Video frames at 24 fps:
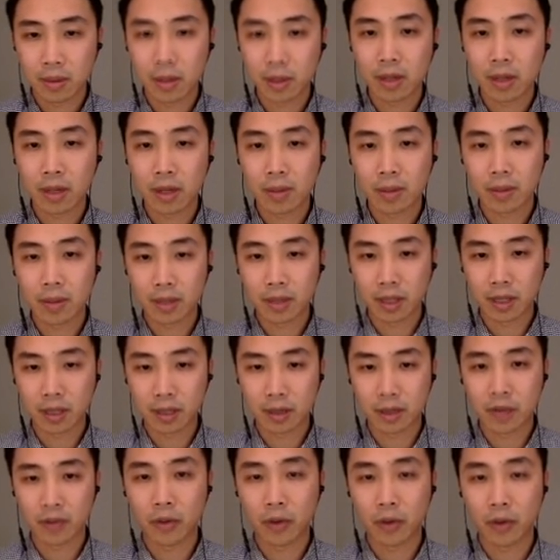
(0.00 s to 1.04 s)
model outputs
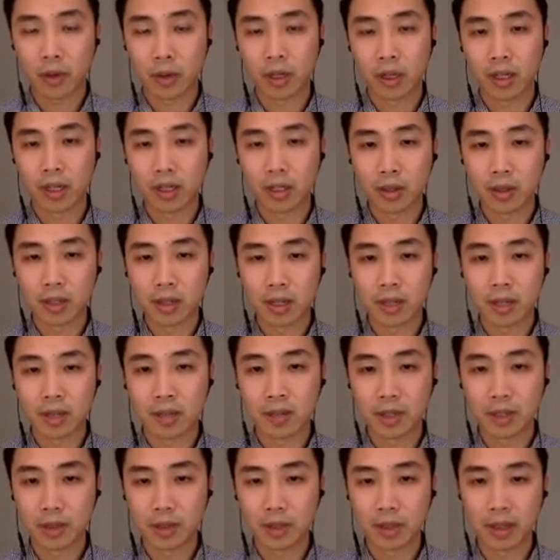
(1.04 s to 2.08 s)
here for a new
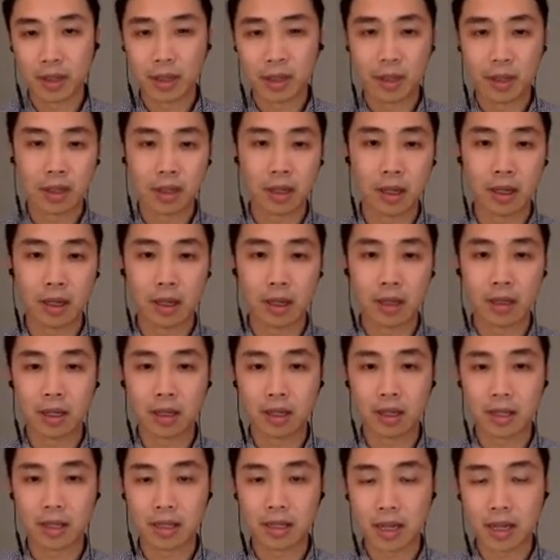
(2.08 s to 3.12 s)
image grid
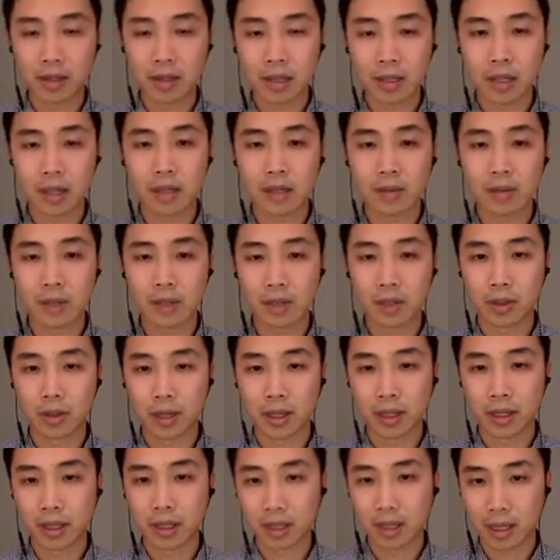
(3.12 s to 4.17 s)
that is outside of the
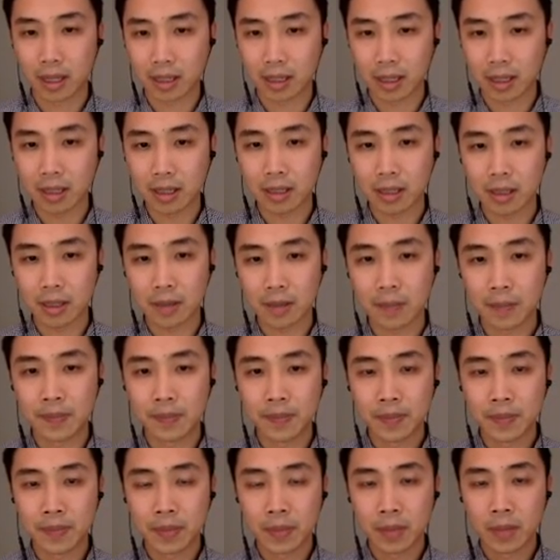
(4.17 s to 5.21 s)
train and test sets.
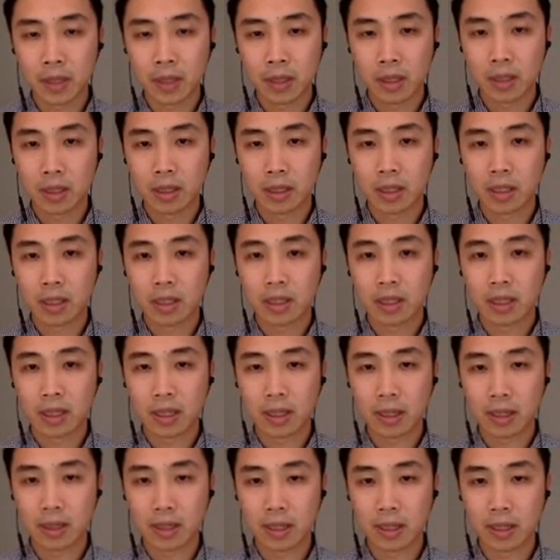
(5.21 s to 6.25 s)
This is
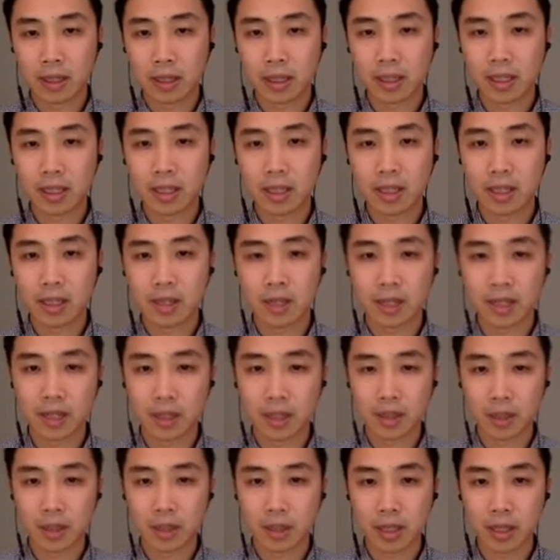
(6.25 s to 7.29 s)
an area east of
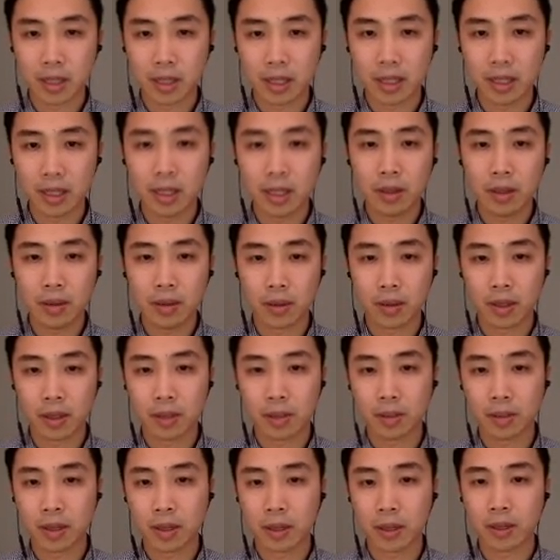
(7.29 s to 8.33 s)
Zanzibar City, where
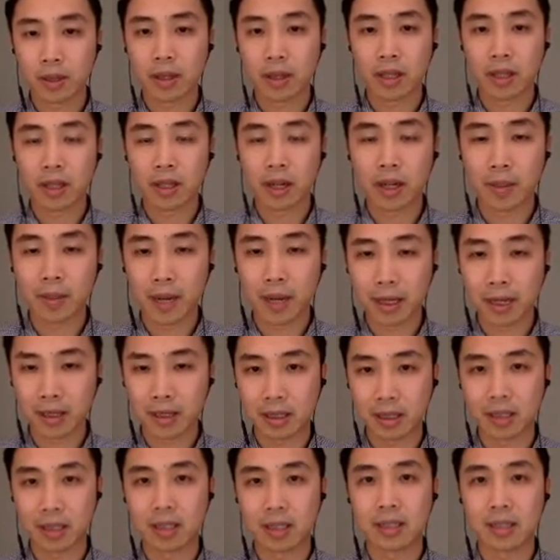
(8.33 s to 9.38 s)
the model has
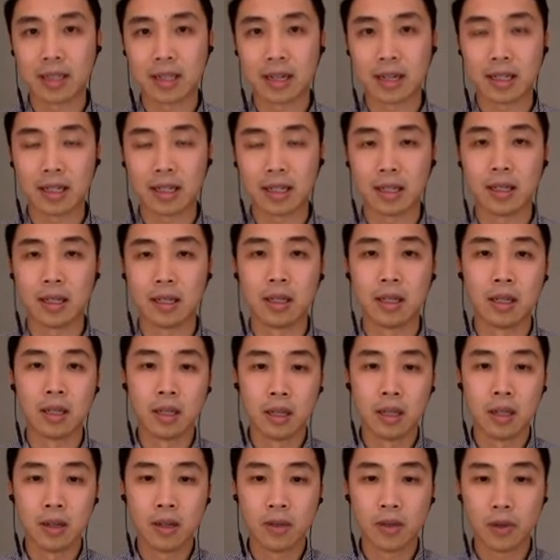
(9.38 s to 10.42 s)
automatically detected
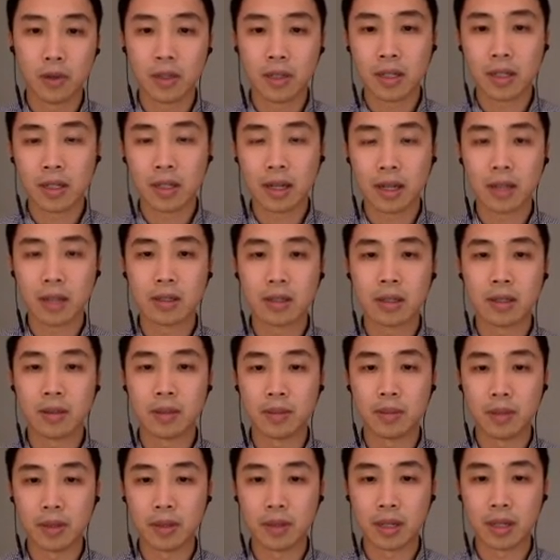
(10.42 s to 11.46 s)

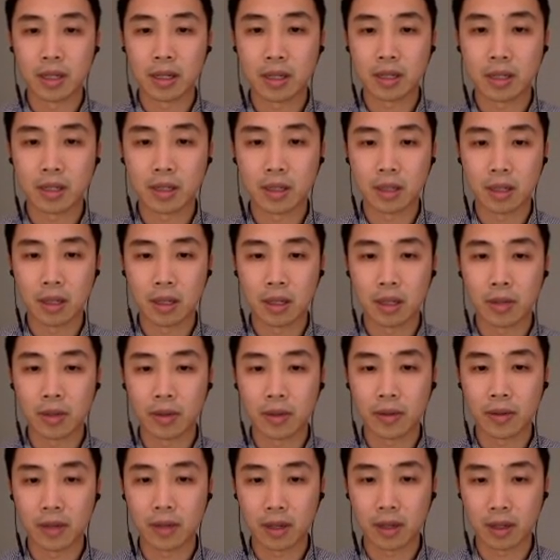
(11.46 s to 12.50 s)
14,000 buildings,
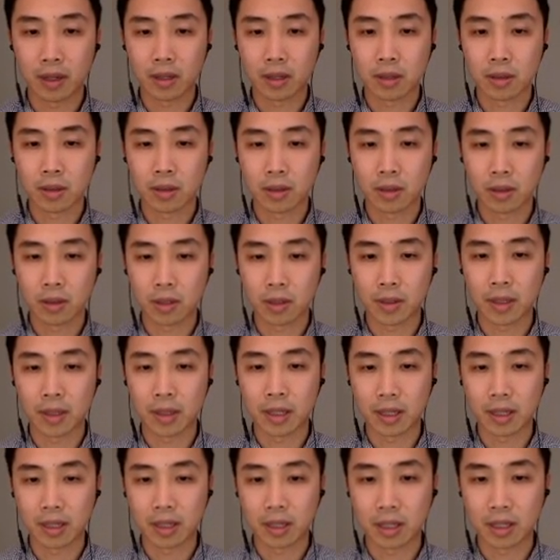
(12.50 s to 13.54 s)
along with their
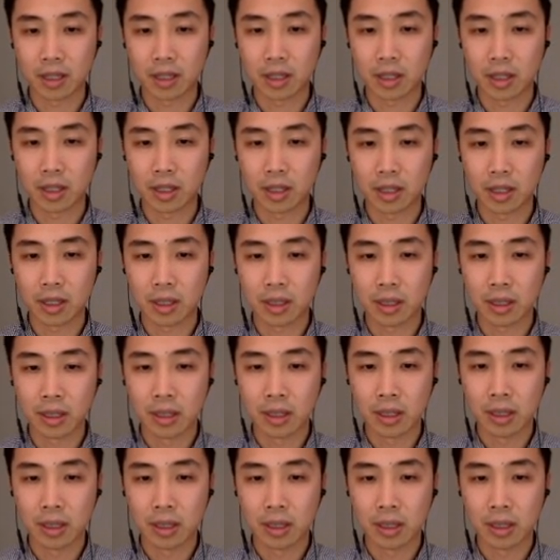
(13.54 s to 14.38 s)
corresponding conditions,